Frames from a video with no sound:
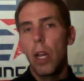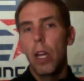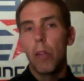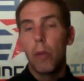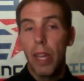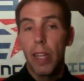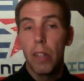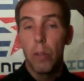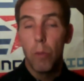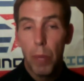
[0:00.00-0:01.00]
You can
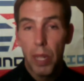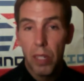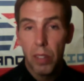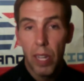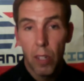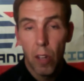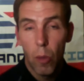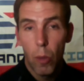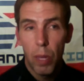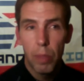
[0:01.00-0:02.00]
do big cycling all the
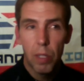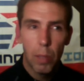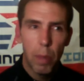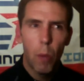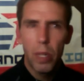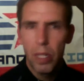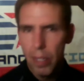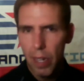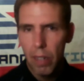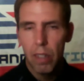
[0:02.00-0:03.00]
way up until about week
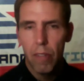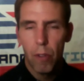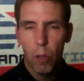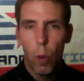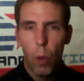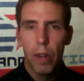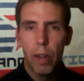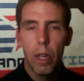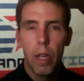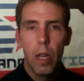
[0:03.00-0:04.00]
6 if required,
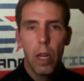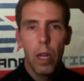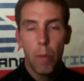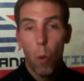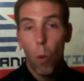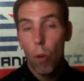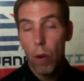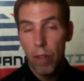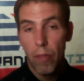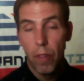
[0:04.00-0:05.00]
or
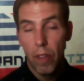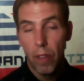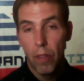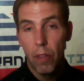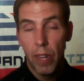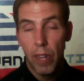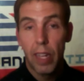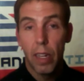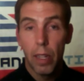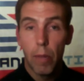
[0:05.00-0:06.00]
if you can
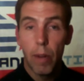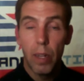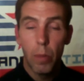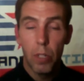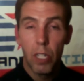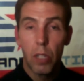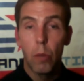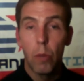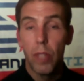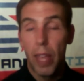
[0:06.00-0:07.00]
handle it, right? Which
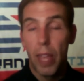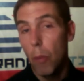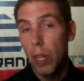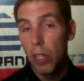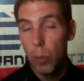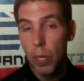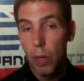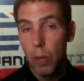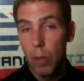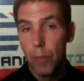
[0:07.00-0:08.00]
includes camp week as we
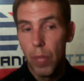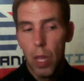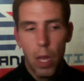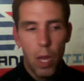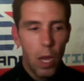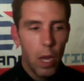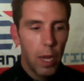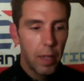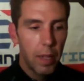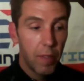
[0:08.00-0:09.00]
go.
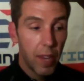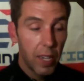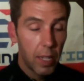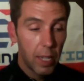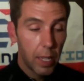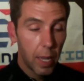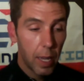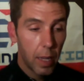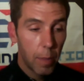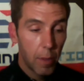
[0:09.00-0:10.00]
And then finally,
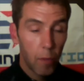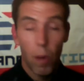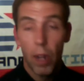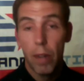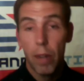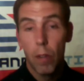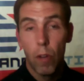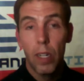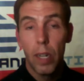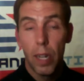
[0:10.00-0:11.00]
the run. The
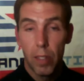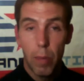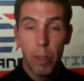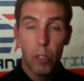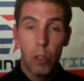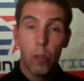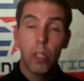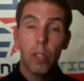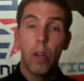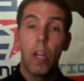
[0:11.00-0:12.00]
run, as I mentioned earlier,